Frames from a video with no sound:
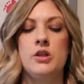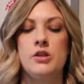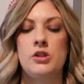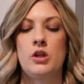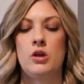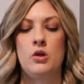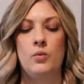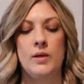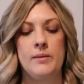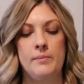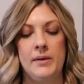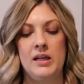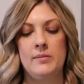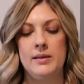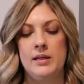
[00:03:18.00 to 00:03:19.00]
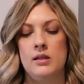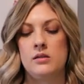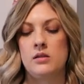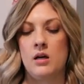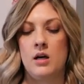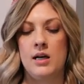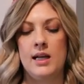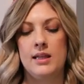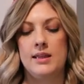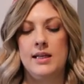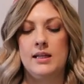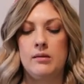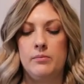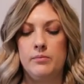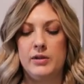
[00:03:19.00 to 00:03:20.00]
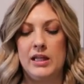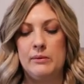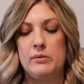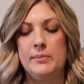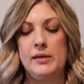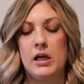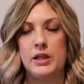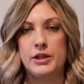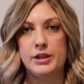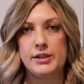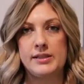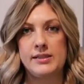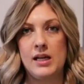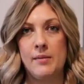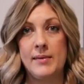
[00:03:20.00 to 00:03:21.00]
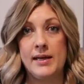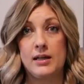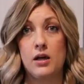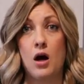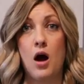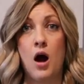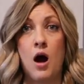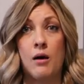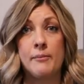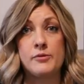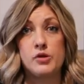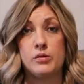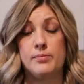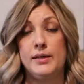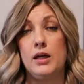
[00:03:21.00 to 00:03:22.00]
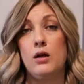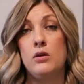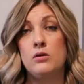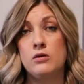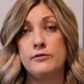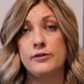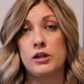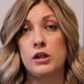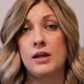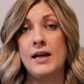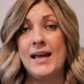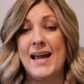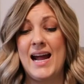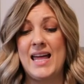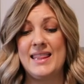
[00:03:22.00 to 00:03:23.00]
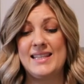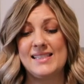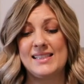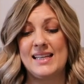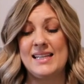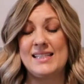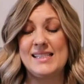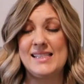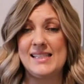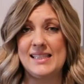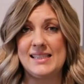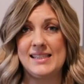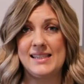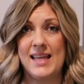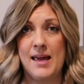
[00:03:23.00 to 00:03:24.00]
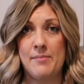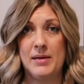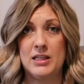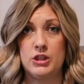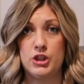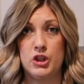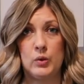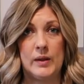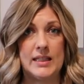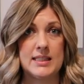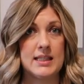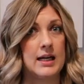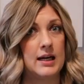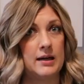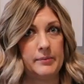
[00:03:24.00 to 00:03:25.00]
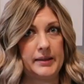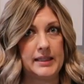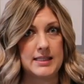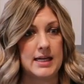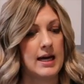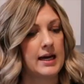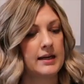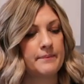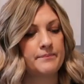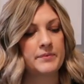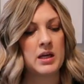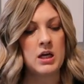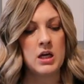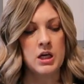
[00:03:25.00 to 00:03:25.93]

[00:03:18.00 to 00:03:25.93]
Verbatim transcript: So when baby is on it, they would be on their stomach, arms would be over, and this can assist them in doing tummy time.